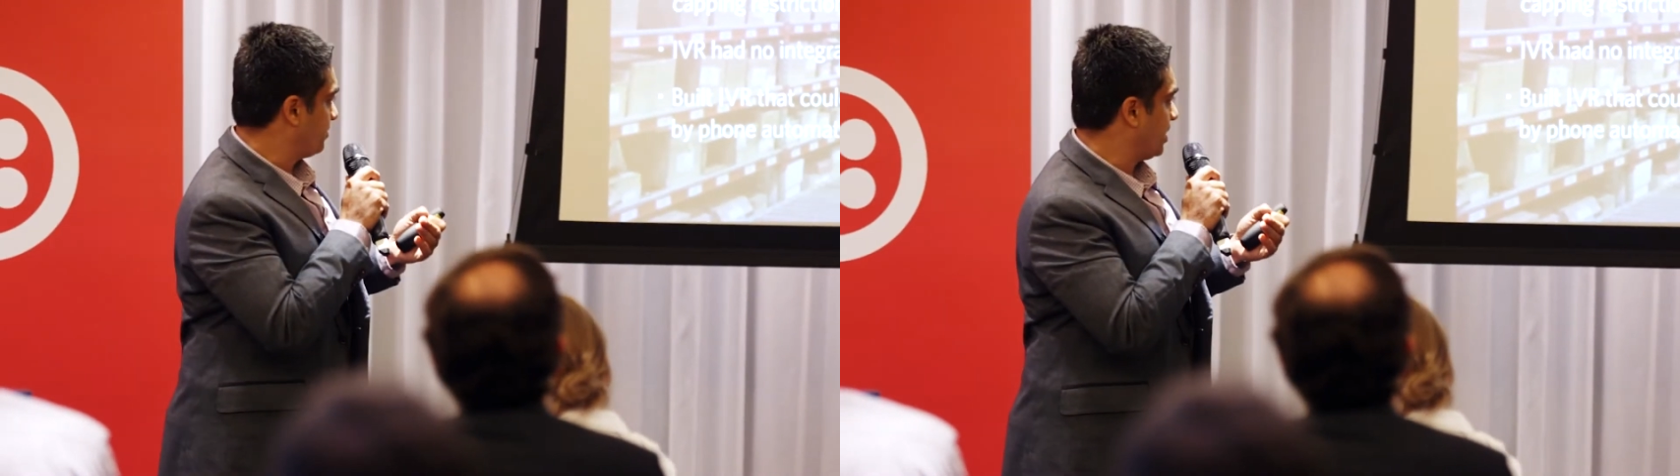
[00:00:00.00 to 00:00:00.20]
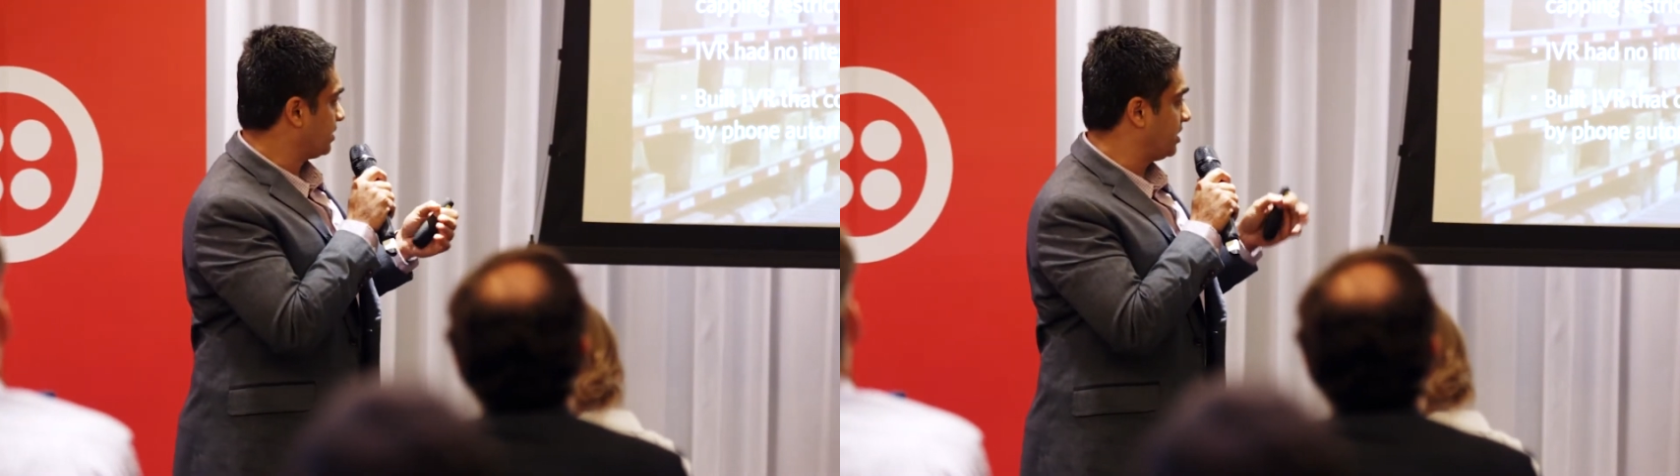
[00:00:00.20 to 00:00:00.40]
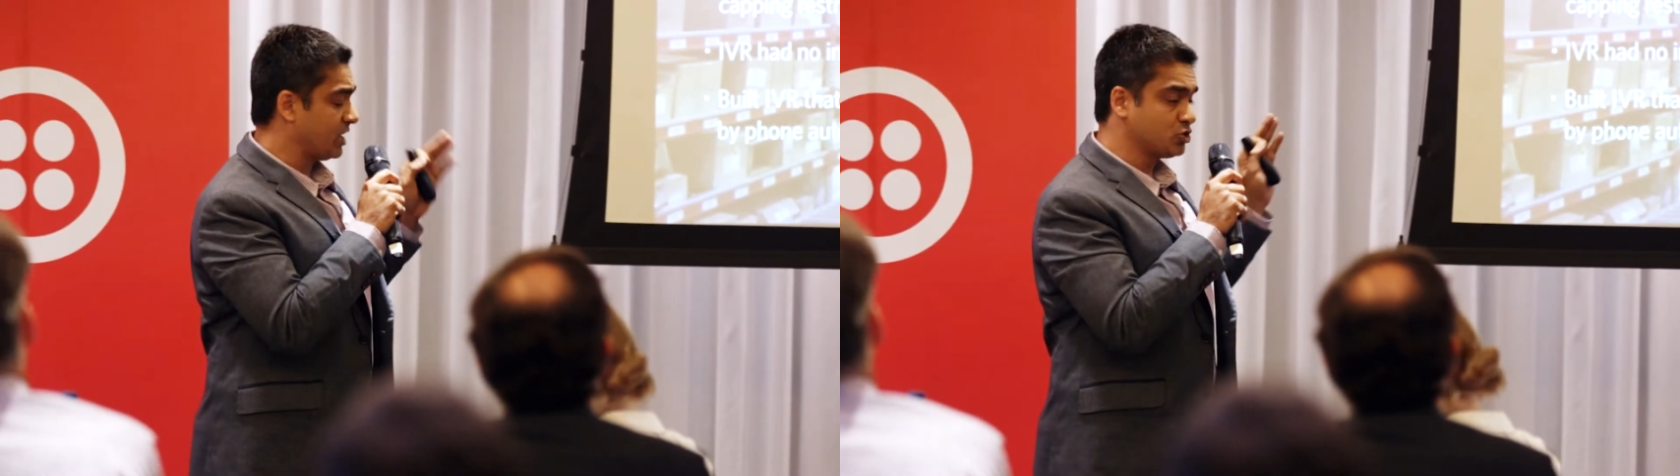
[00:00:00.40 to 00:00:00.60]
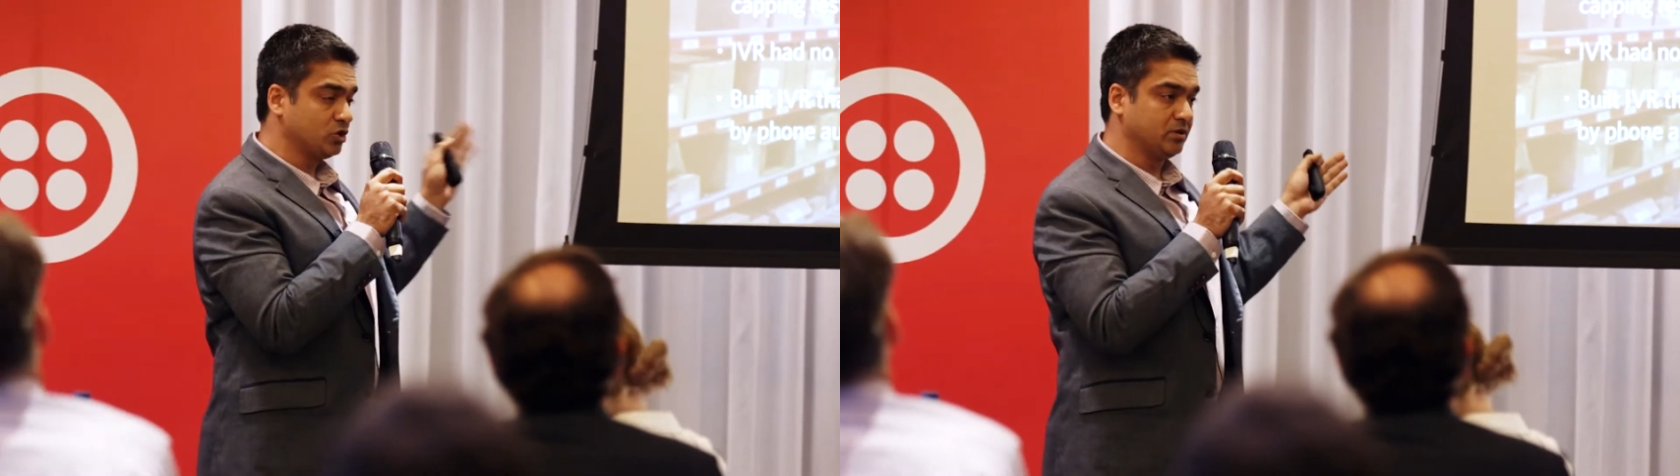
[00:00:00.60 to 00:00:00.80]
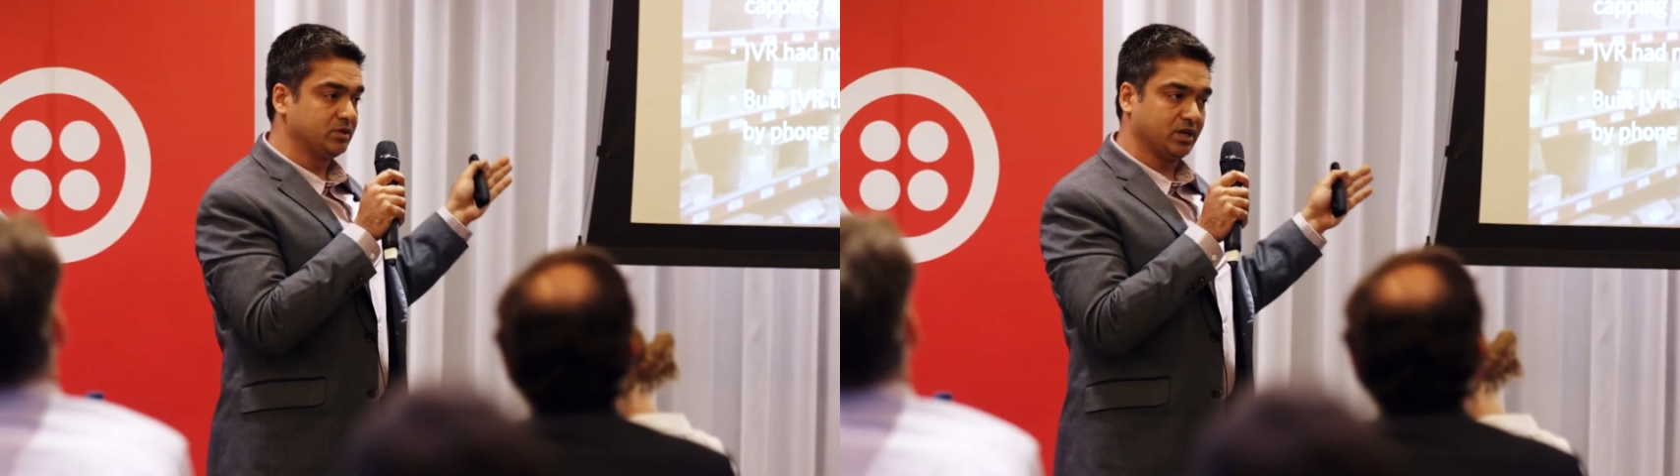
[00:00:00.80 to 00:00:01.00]
that they
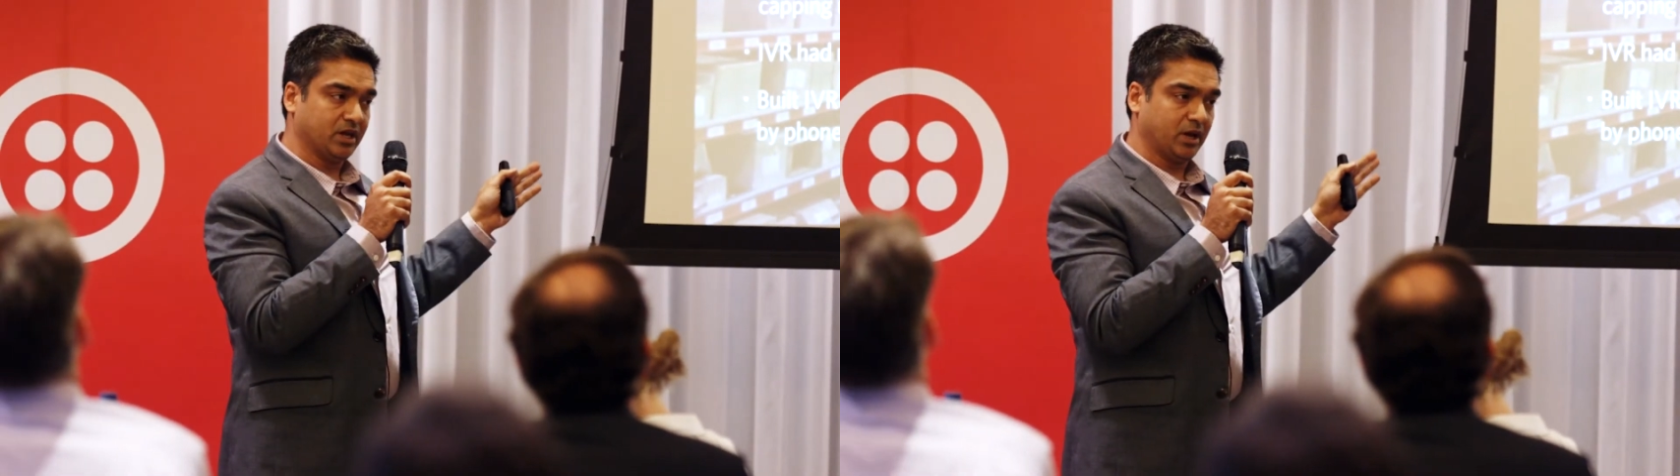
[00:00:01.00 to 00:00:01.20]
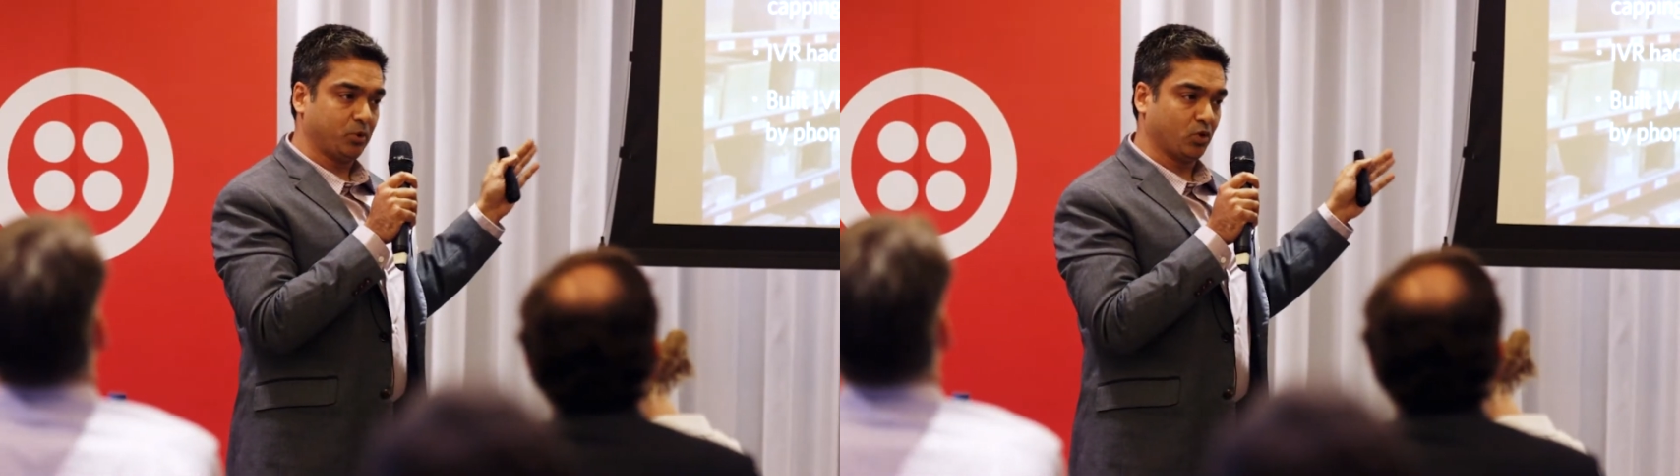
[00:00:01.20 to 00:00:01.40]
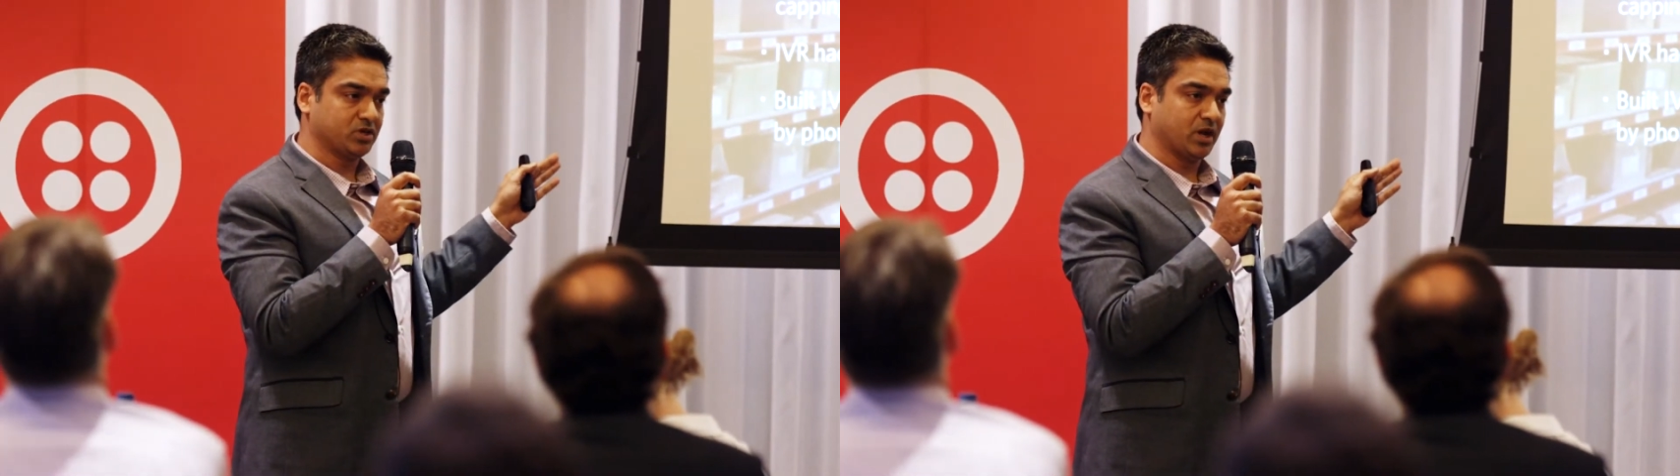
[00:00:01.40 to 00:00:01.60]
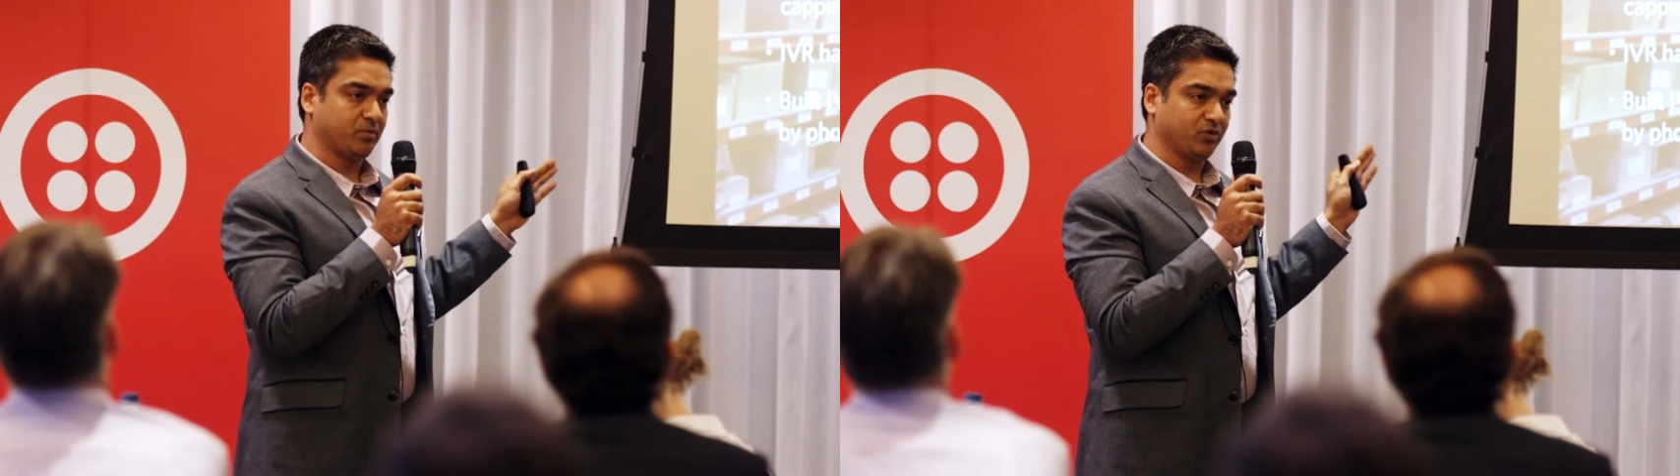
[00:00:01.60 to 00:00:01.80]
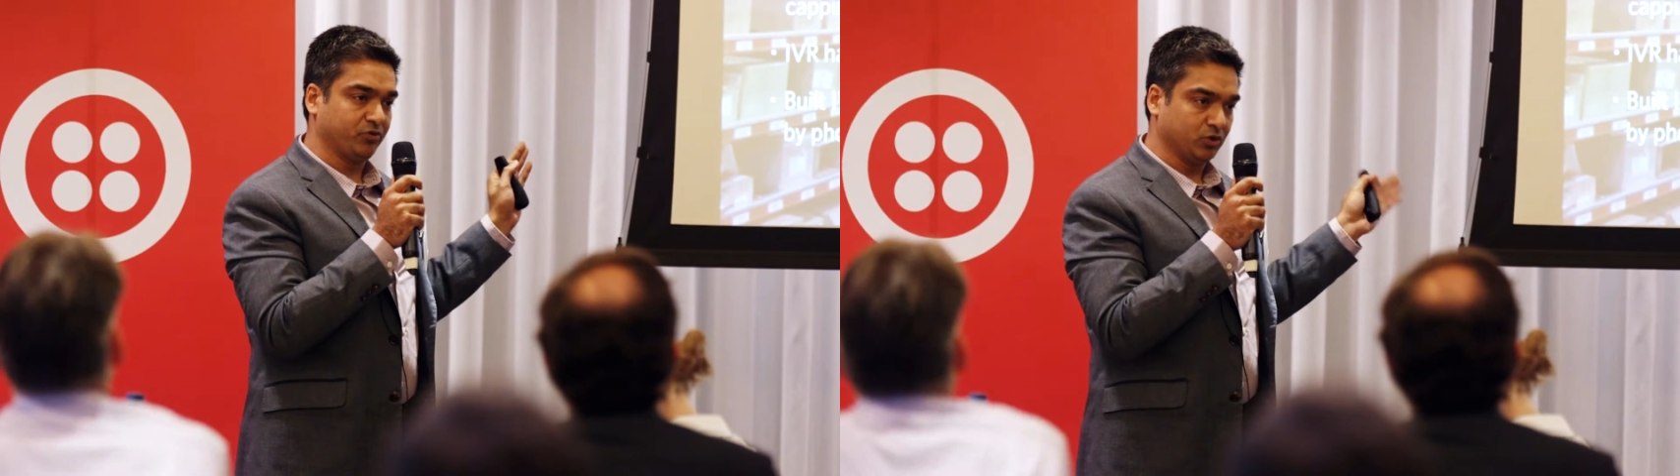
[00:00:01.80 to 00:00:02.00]
actually did a prototype
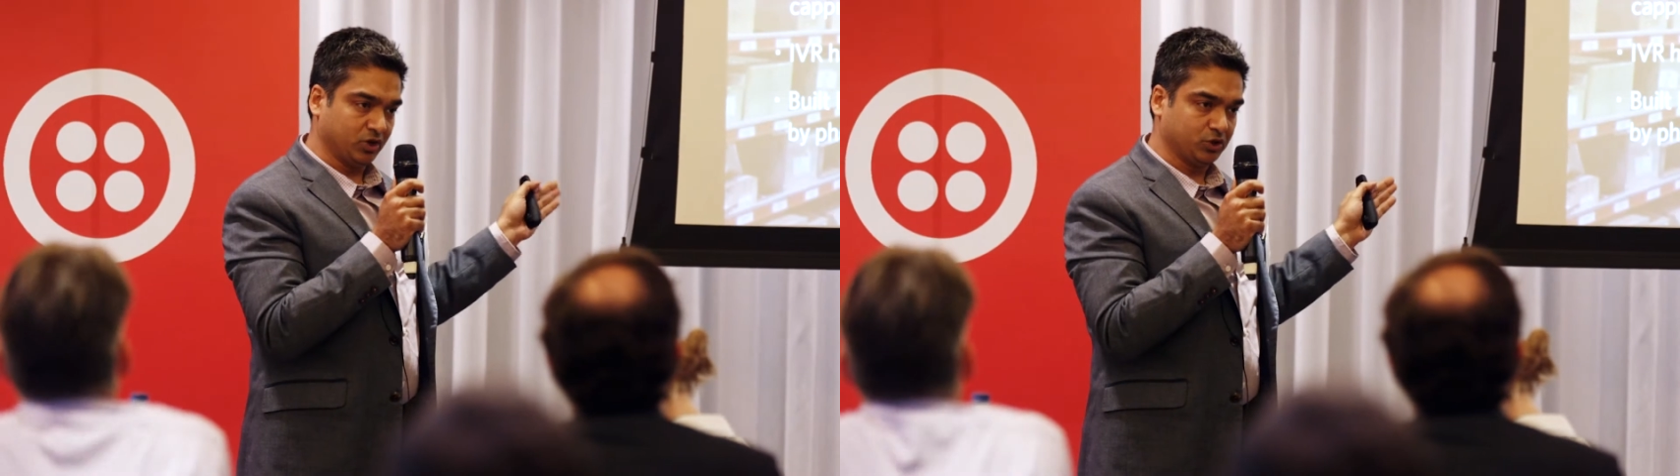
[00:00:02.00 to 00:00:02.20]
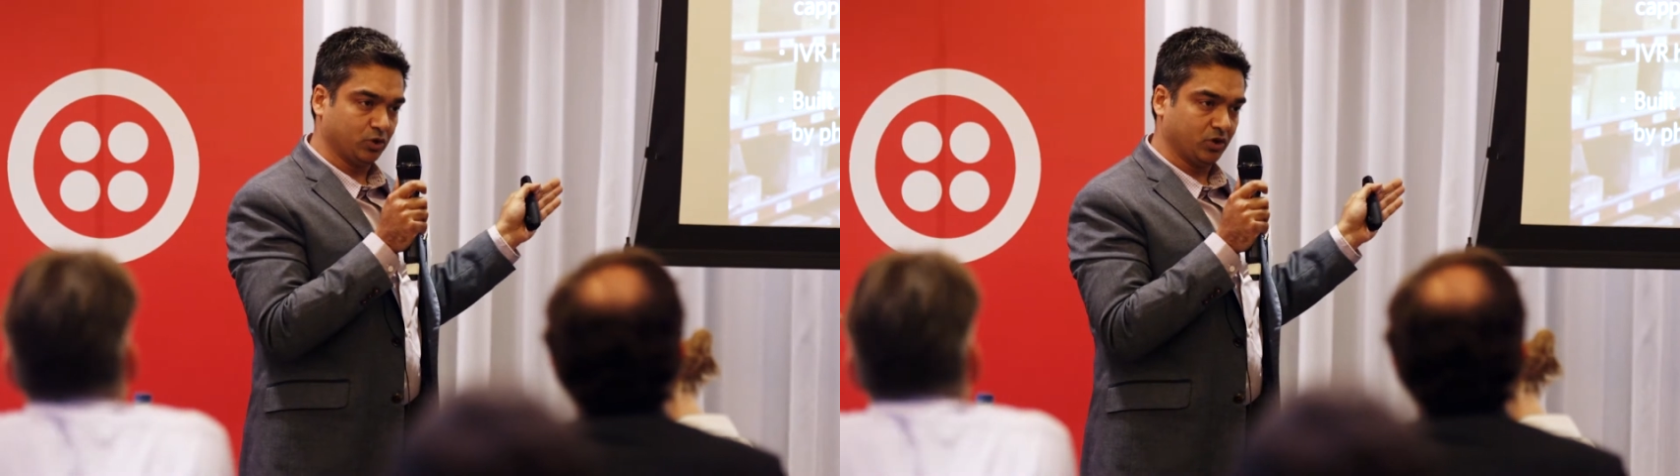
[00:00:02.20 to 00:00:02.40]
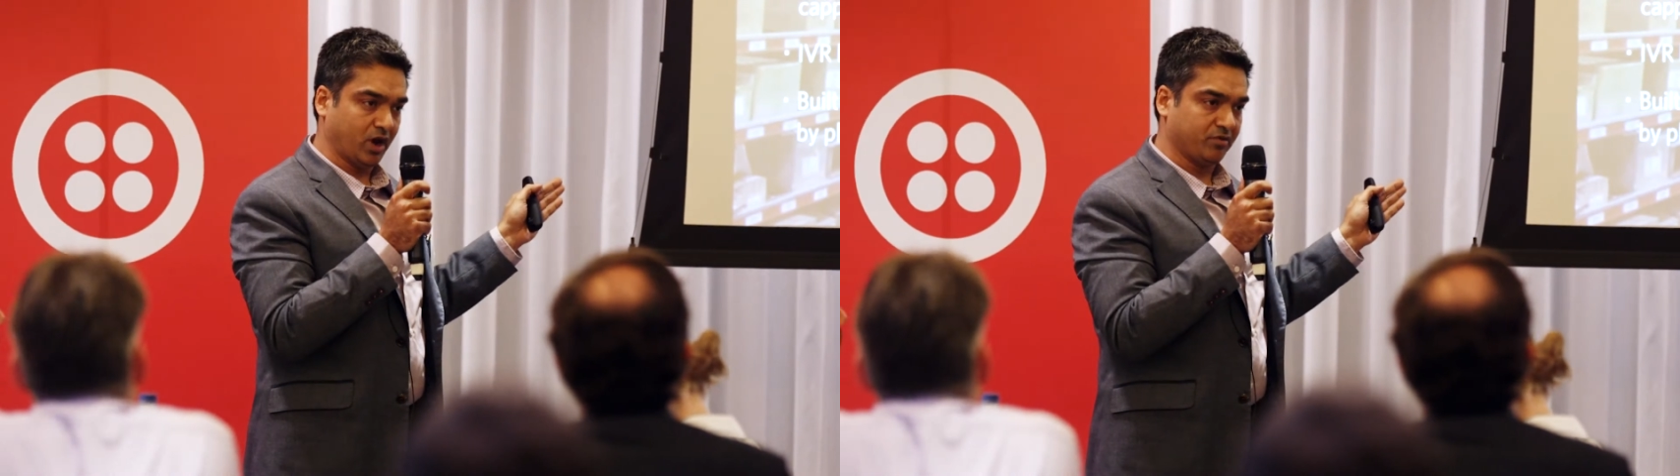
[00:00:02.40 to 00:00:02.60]
of using Twilio